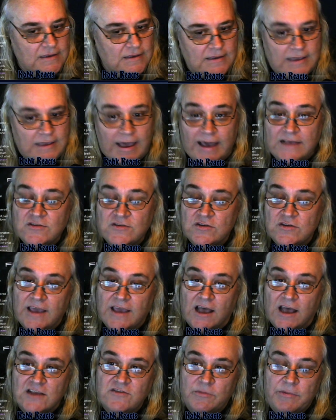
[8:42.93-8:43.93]
Guys and
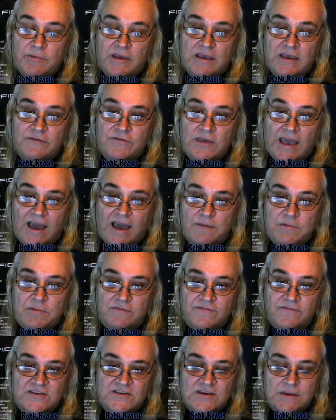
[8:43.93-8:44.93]
gals, if you have been
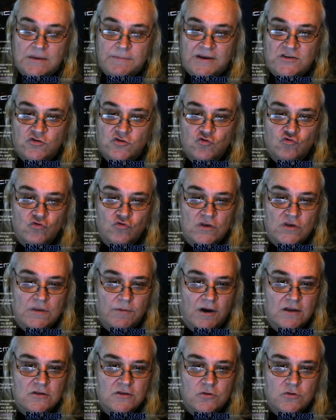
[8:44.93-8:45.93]
visiting my stream
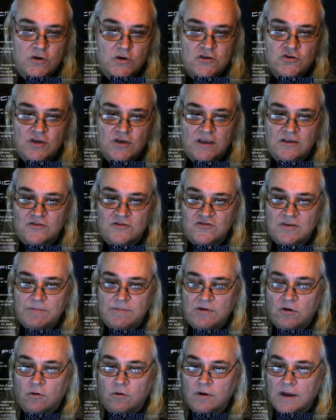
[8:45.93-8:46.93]
on Twitch and you see me
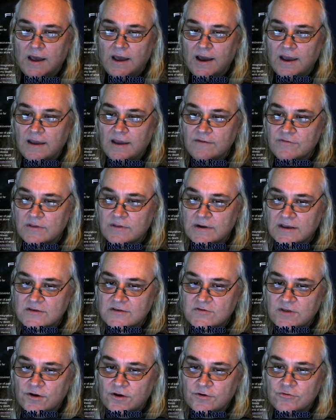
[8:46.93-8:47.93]
go live in the
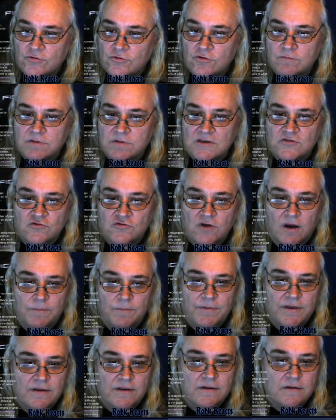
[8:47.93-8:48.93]
next day or two, please drop
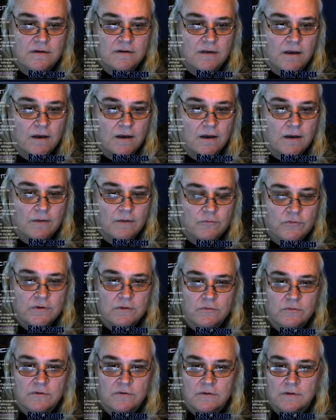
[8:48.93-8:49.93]
in. I'm
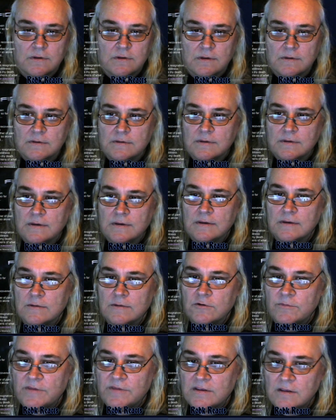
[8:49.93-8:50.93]
going
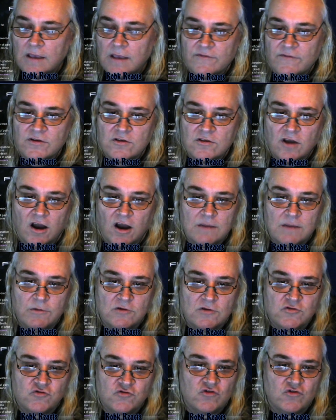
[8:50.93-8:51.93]
to be having a talk
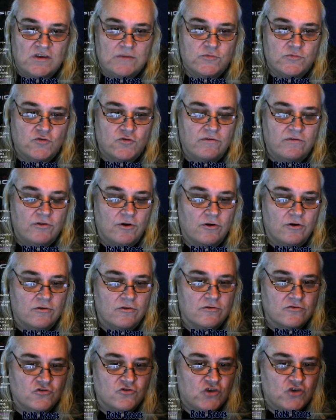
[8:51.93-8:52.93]
about streams over there.
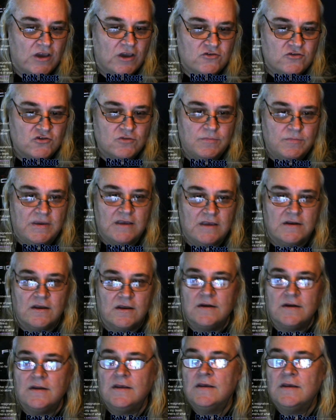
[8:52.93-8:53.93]
There's changes being
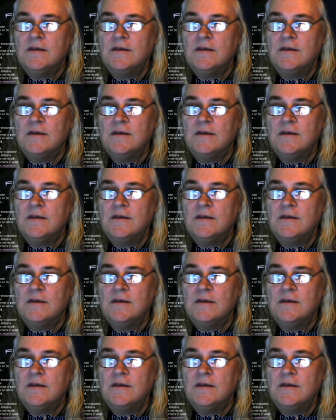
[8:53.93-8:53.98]
done.